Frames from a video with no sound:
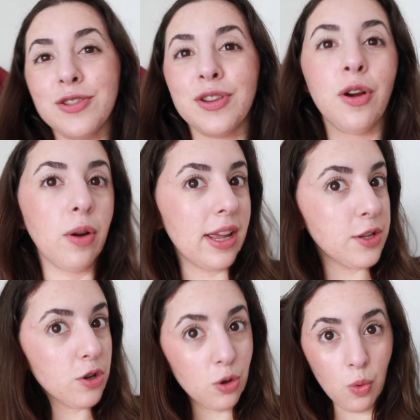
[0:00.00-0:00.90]
So
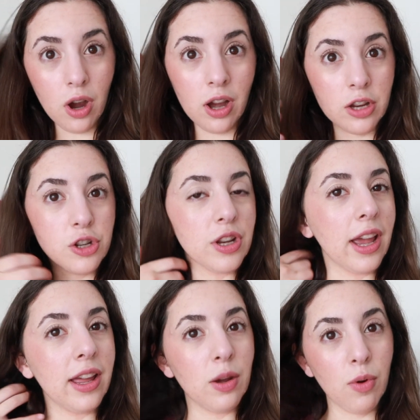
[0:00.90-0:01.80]
easier to wash,
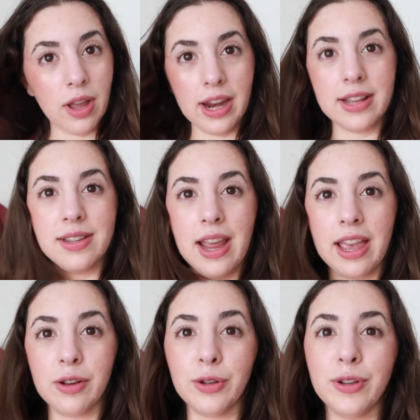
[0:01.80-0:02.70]
and it won't get as
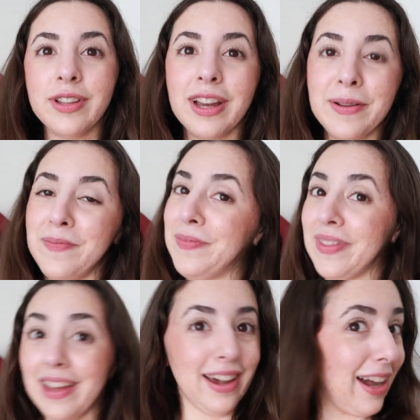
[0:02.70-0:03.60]
tangled. I'm
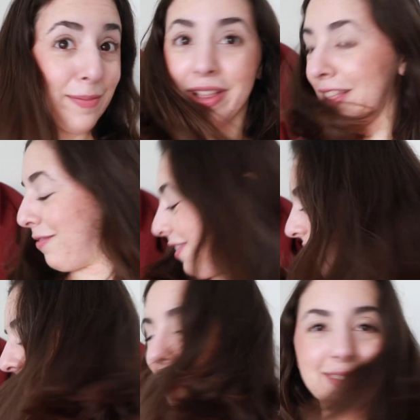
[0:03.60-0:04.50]
in love with
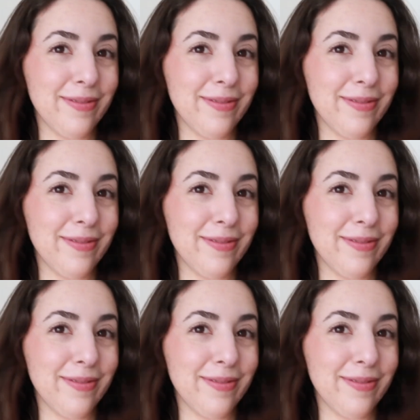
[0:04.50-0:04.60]
it.